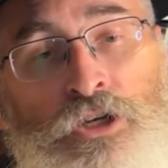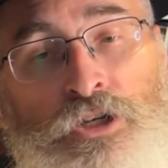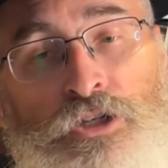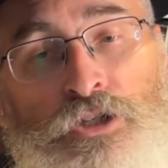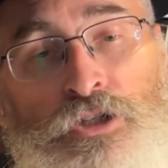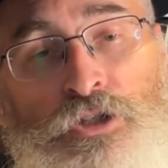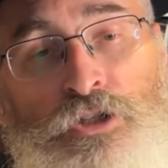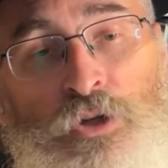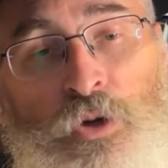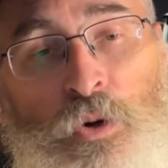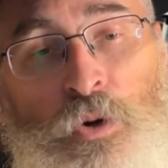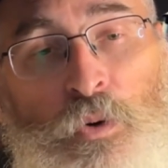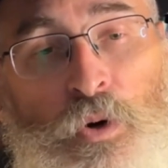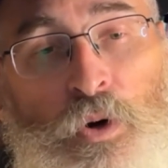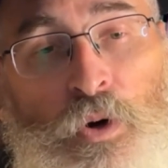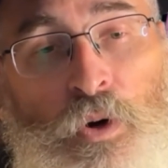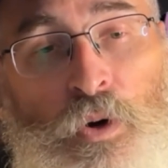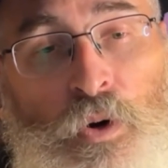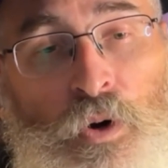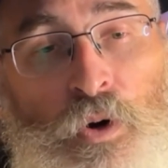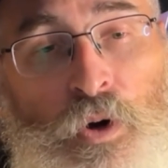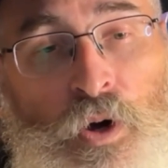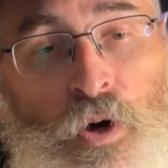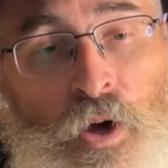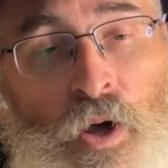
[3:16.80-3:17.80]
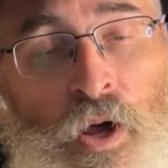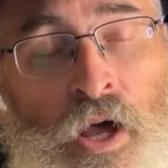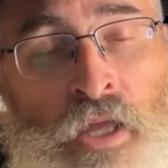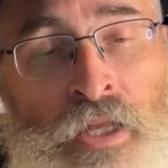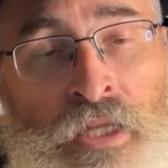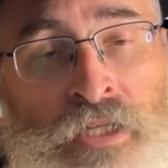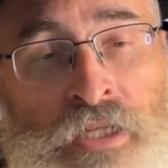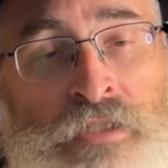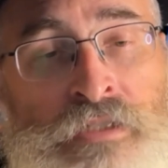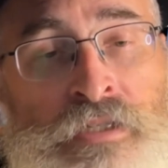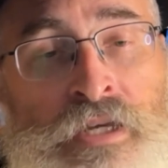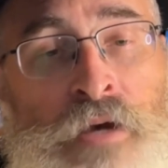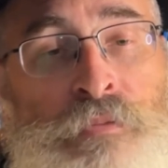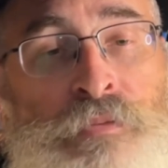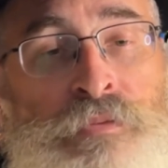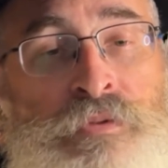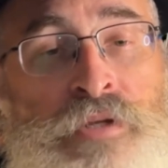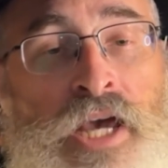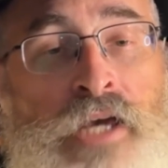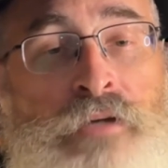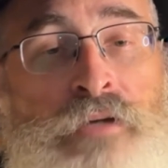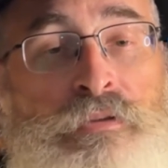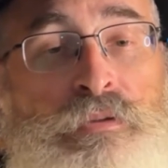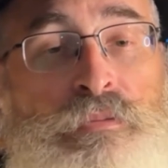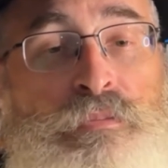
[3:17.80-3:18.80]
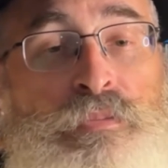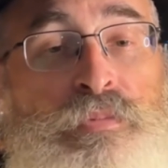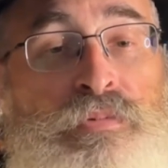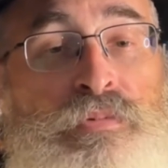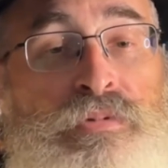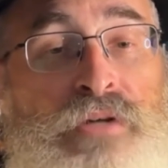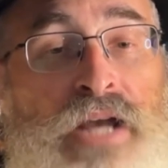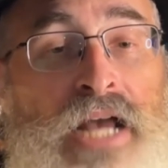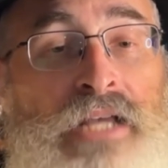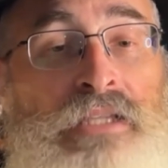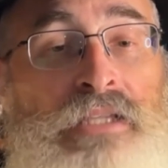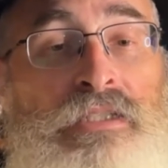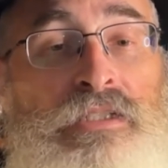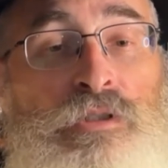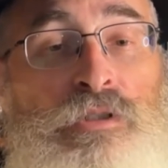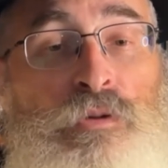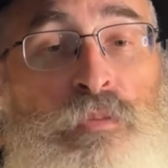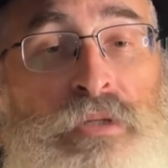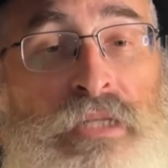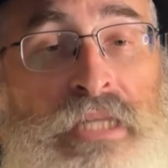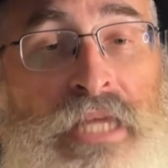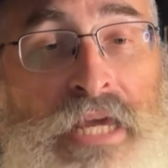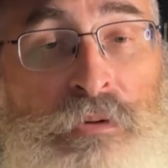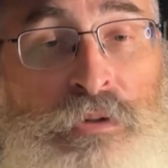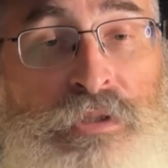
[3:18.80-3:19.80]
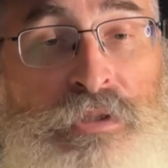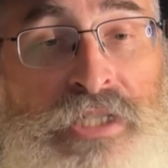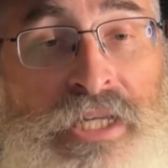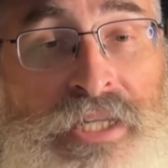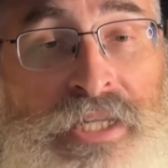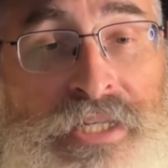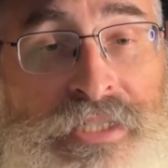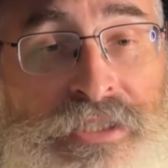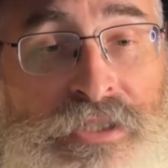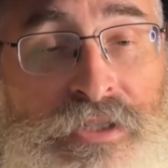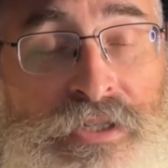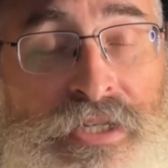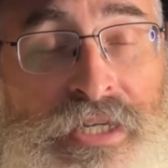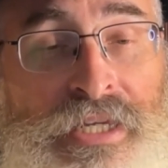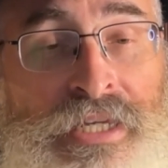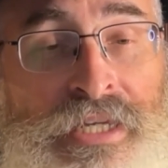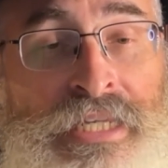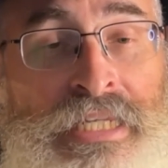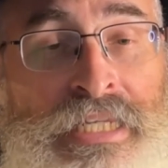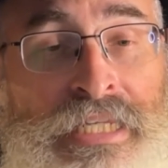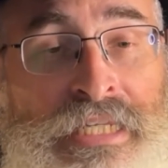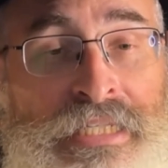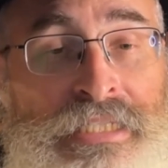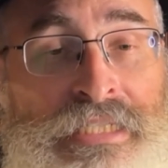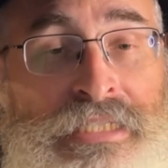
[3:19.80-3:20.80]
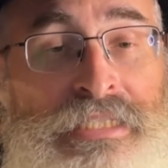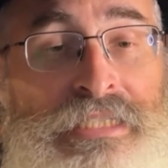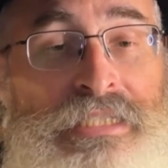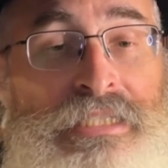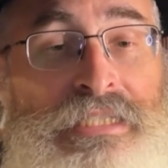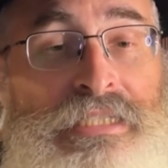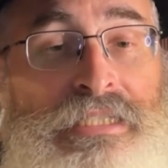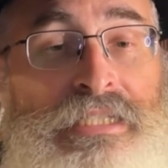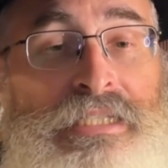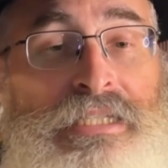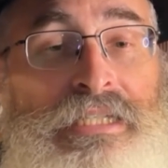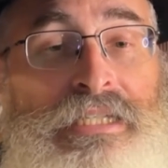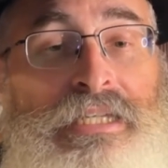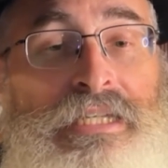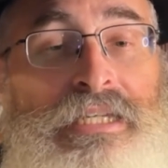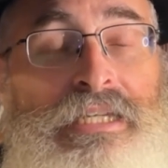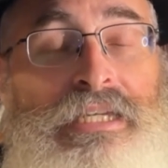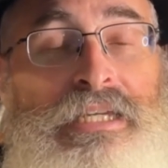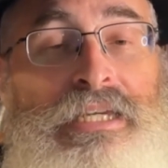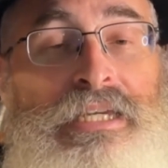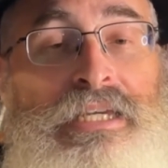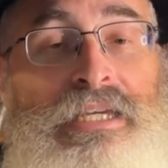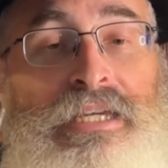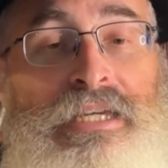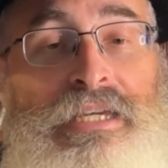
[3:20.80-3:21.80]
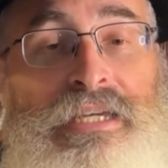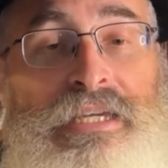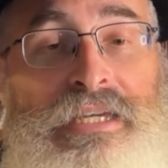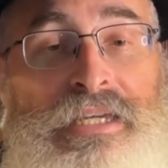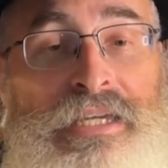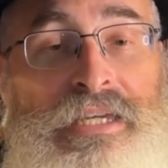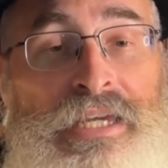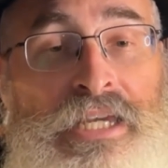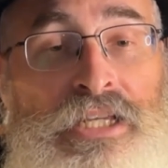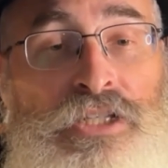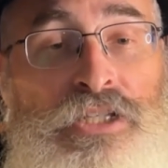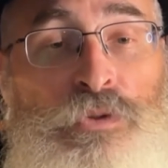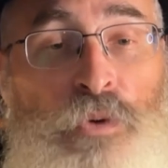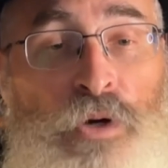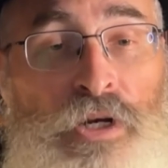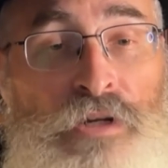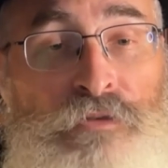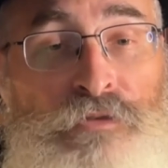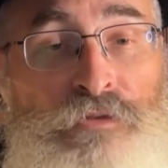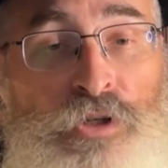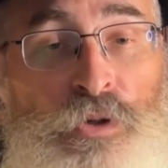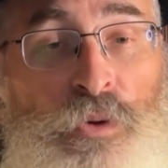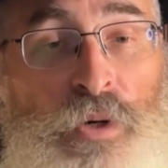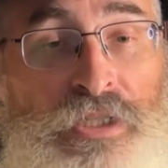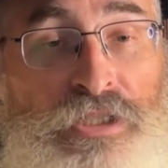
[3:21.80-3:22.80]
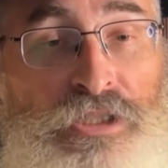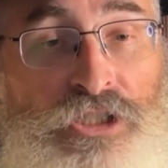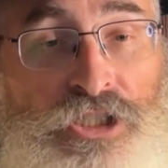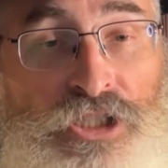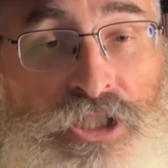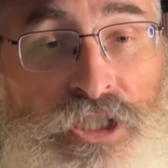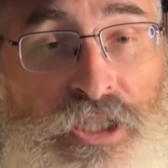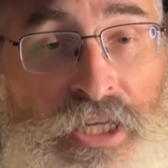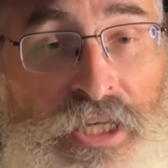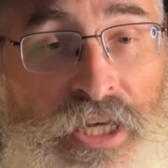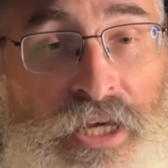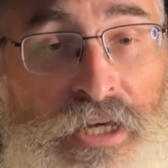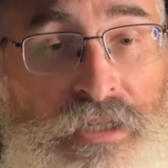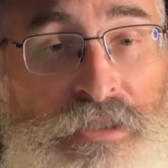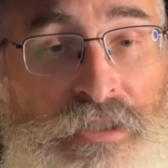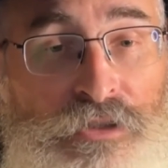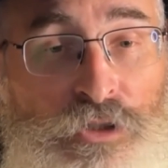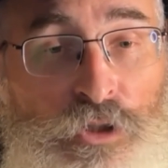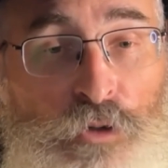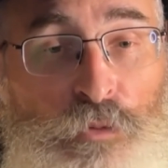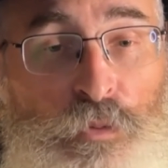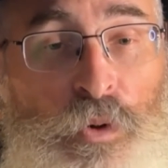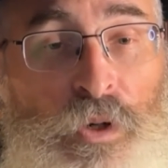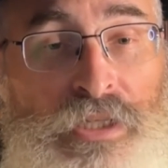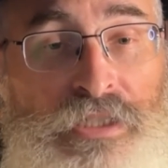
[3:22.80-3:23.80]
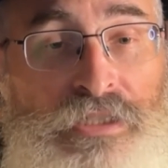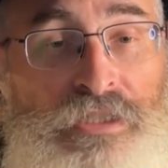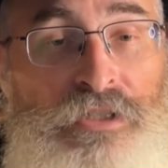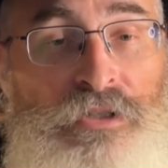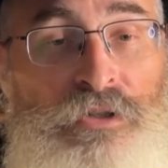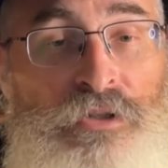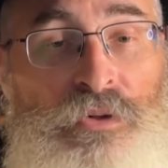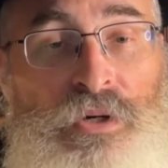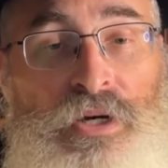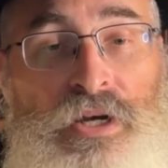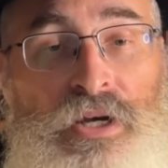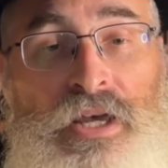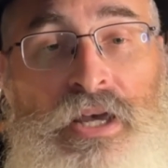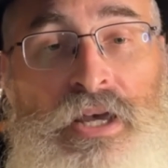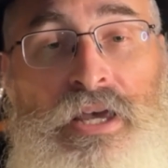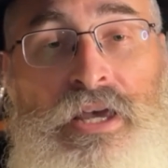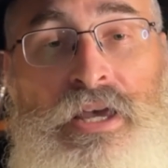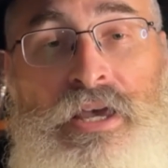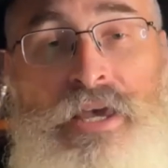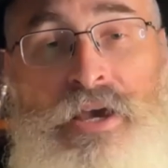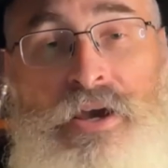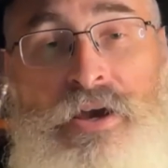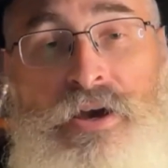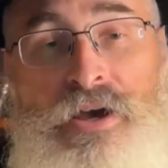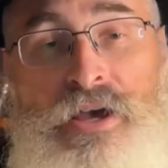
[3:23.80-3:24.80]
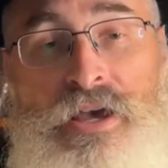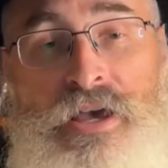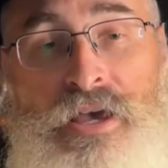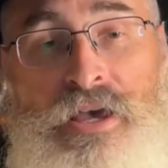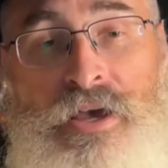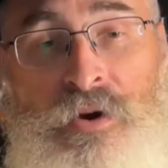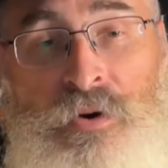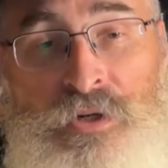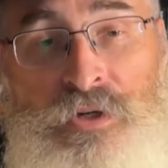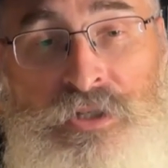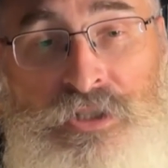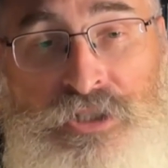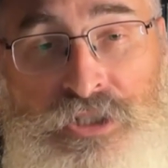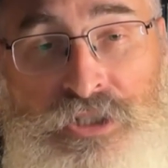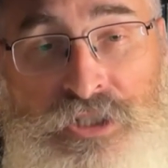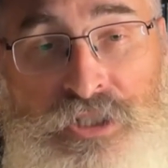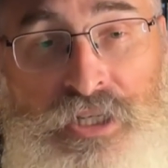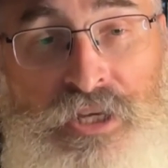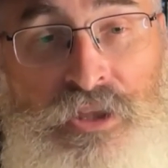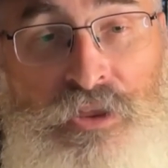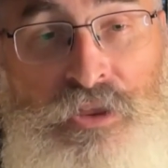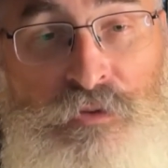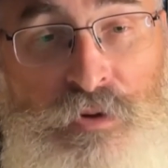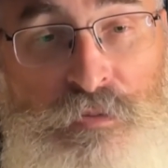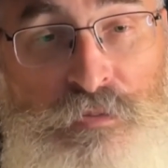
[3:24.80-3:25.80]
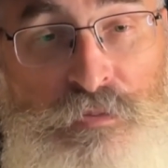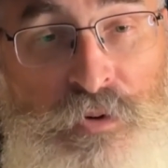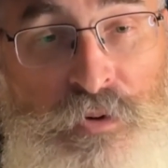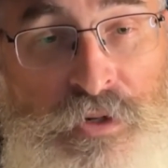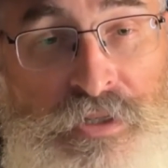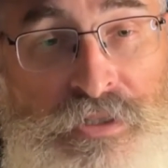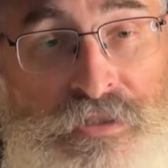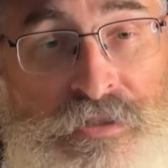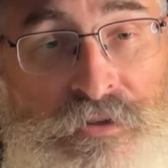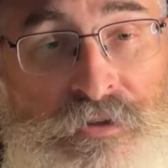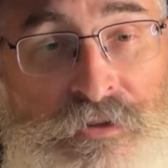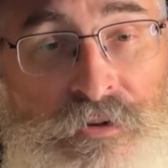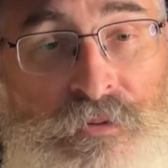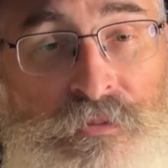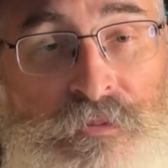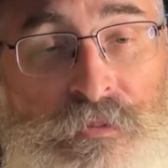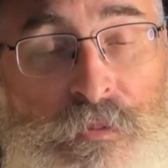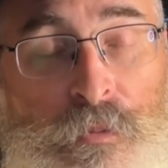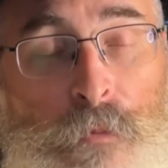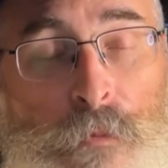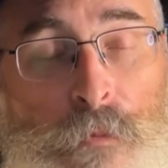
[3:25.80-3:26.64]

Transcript: So let's come talk about a practical plan, which I'd like to enlist each one of you as a Shliach 2.0 or a Shliach 3.0